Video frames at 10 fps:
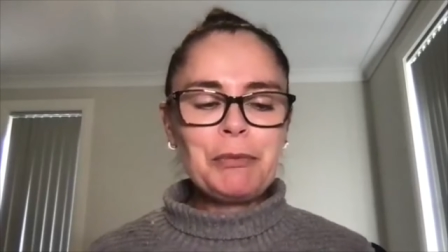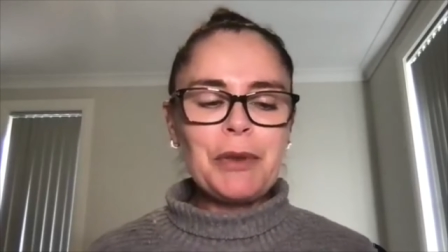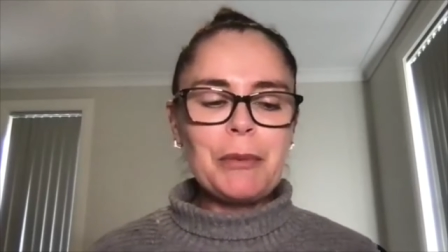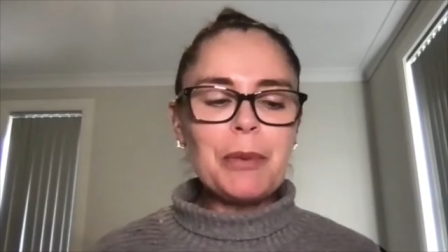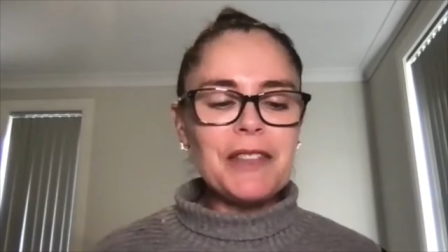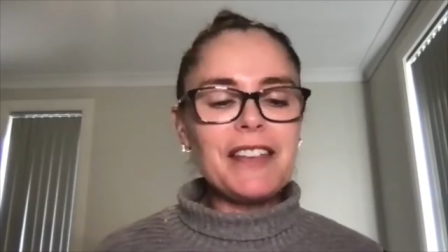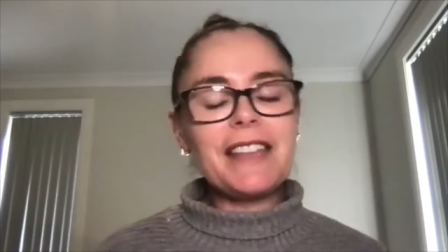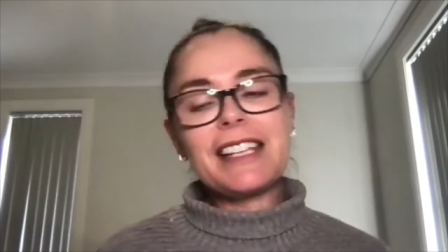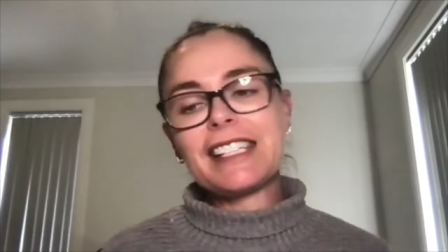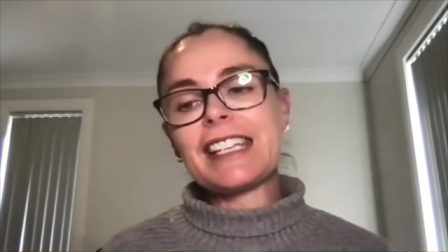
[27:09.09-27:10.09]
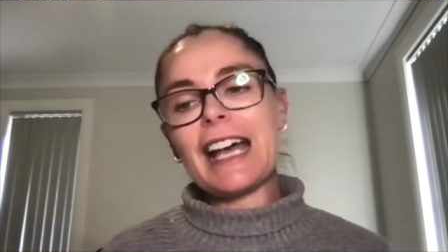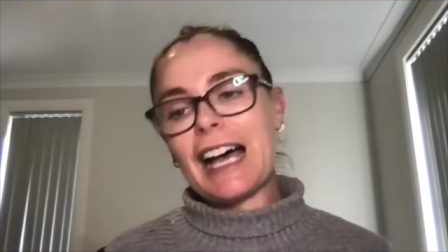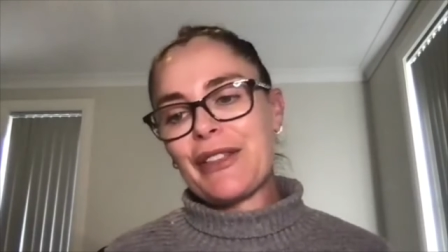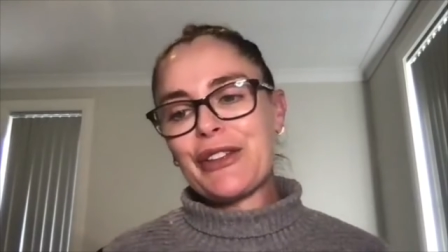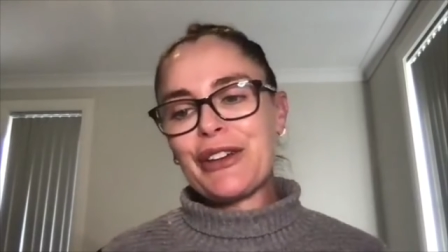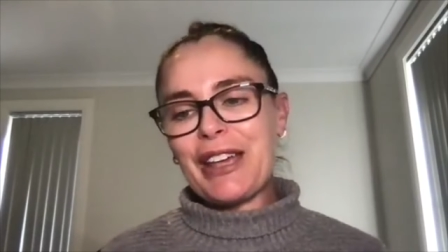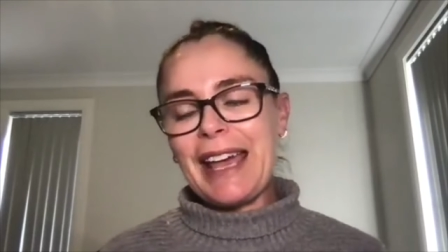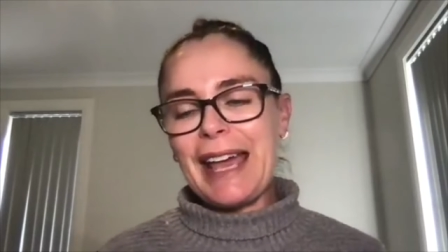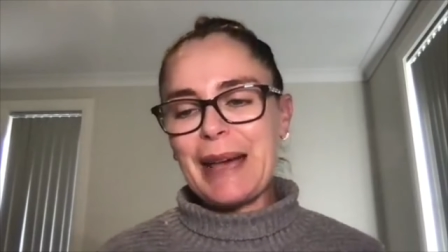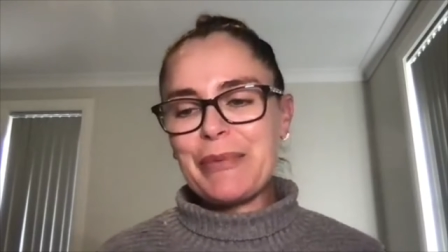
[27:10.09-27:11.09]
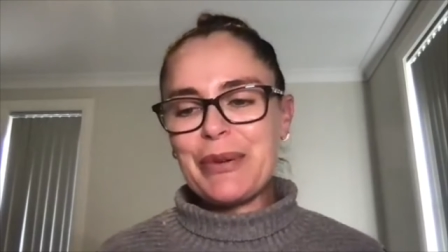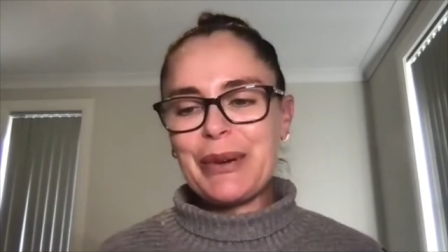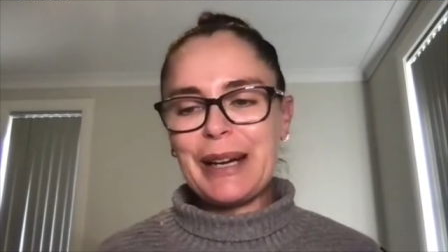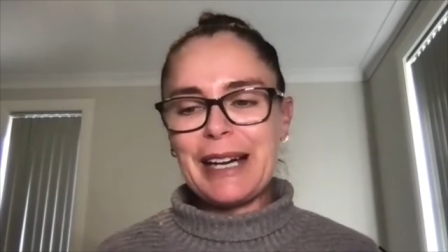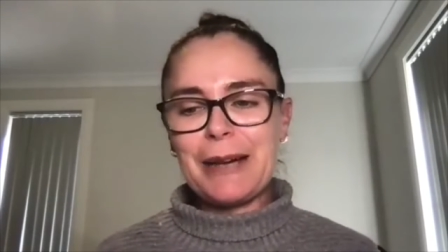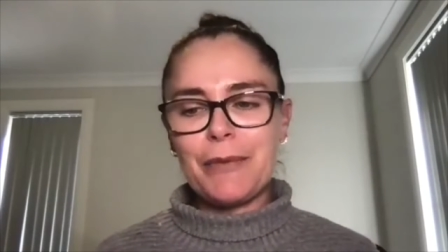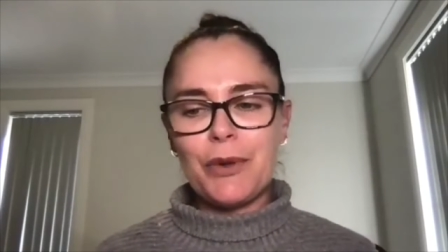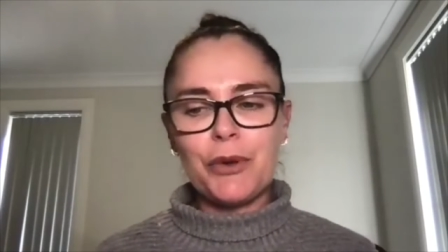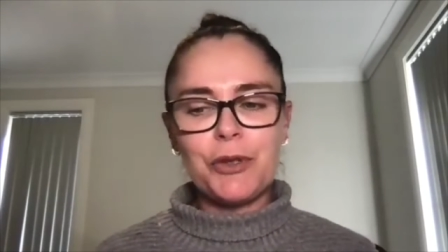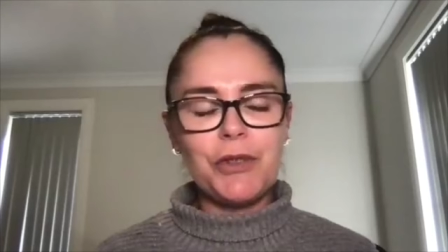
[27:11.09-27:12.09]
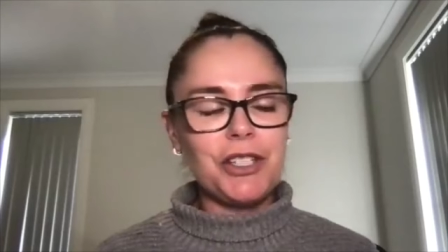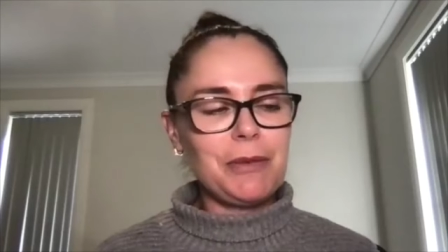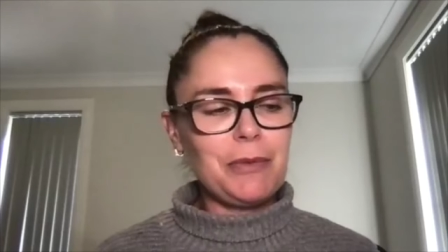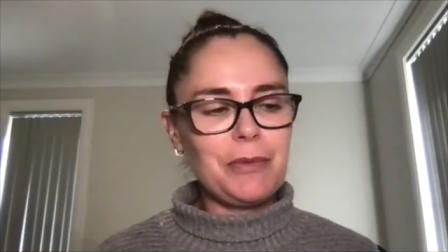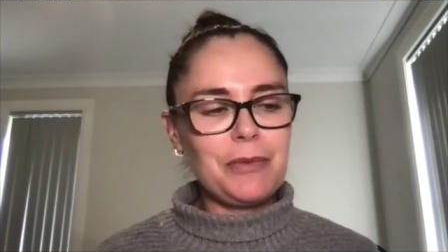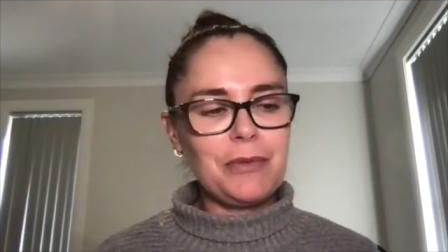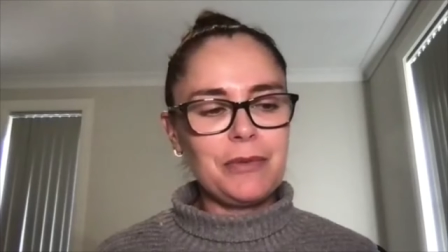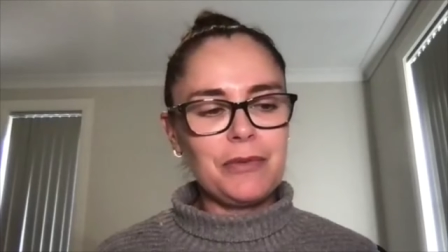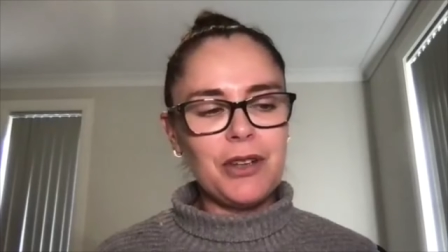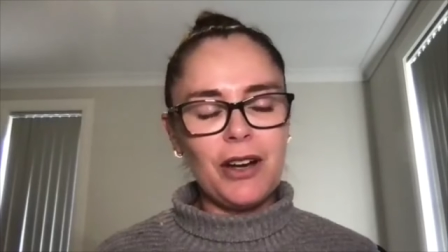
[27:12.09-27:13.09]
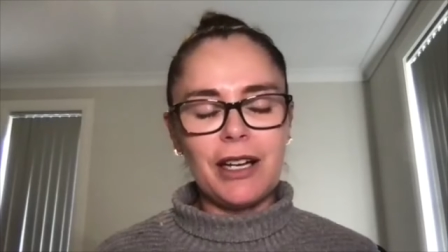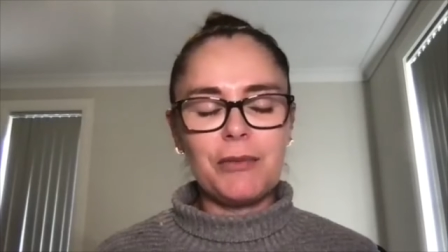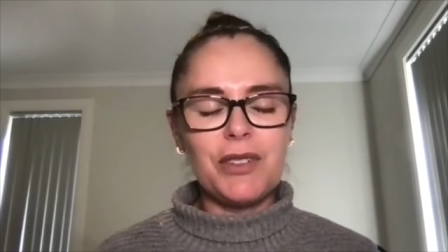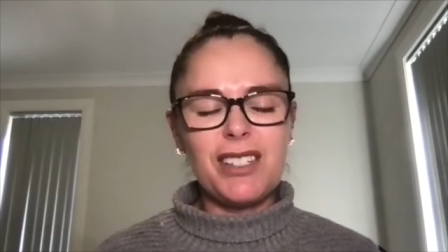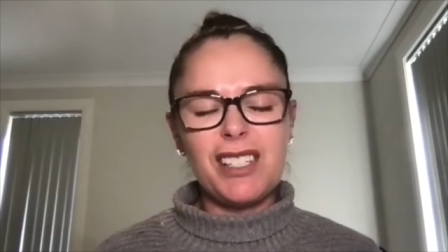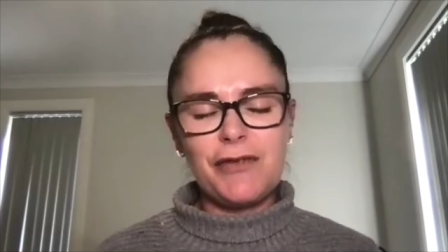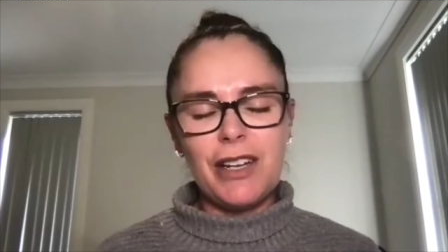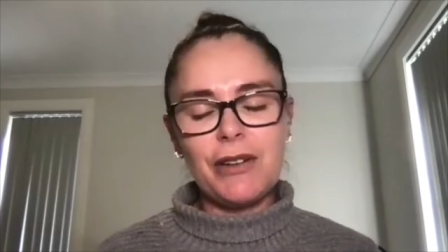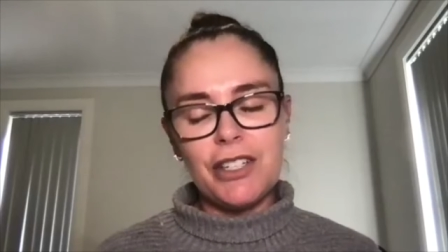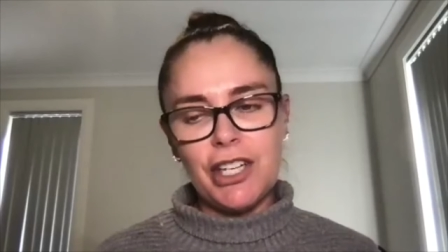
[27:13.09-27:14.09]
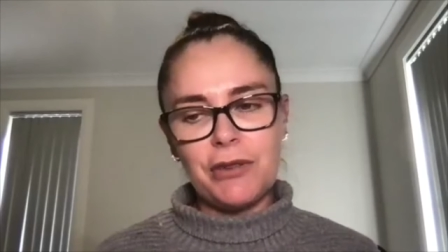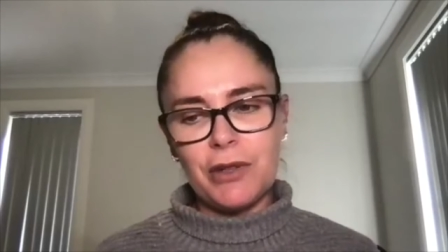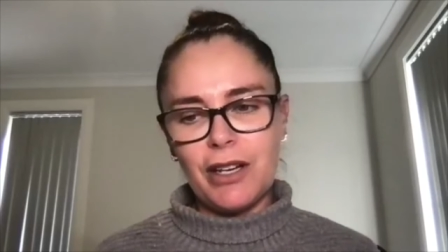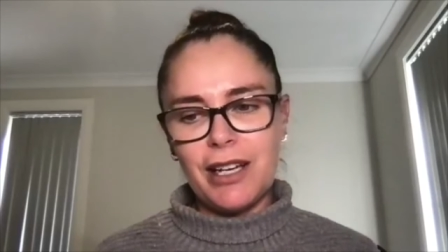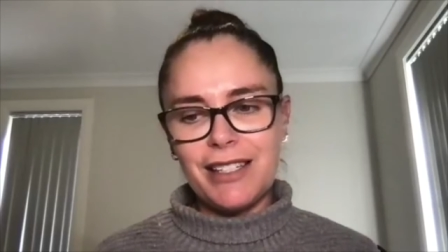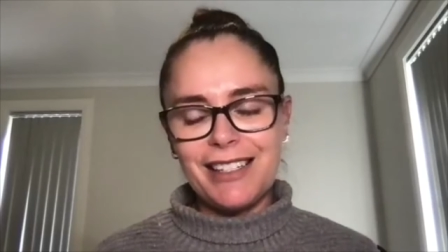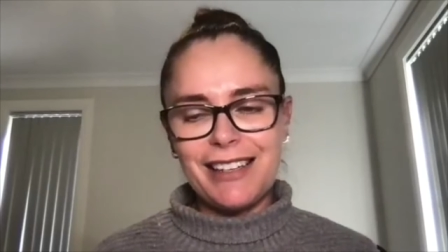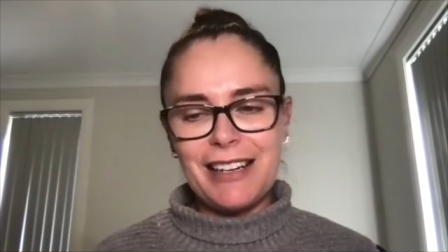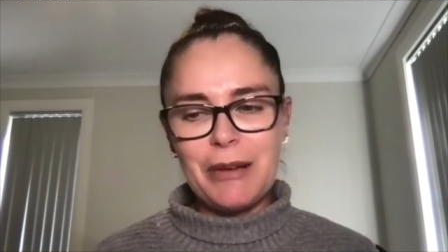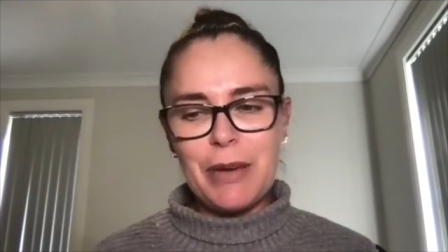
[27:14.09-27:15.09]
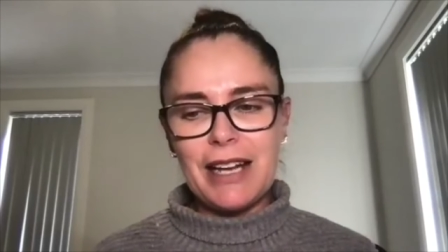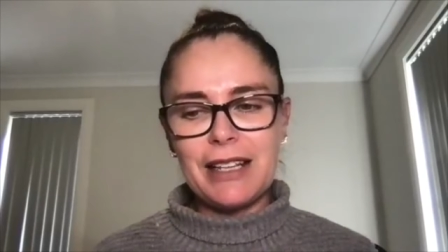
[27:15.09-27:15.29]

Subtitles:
But then there's the other camp, horsemanship, kind of just very generalized about it.